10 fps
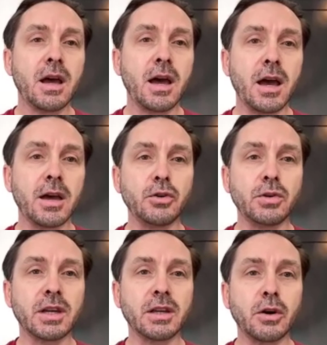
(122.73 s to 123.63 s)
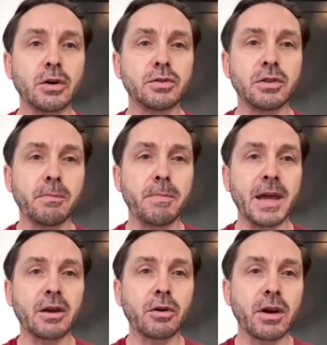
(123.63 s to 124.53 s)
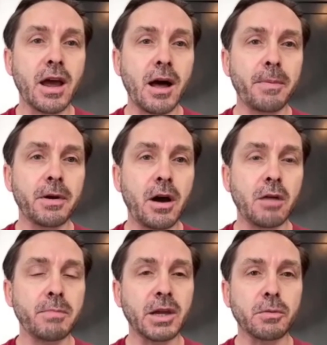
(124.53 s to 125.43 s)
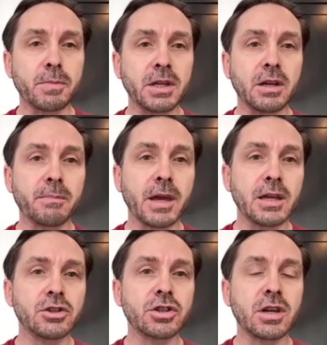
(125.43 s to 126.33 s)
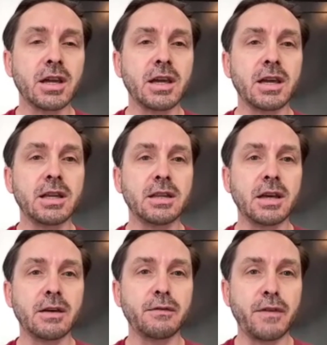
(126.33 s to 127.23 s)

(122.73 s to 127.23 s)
Uh, you can go to the Baker Help on Bakerpedia page and uh,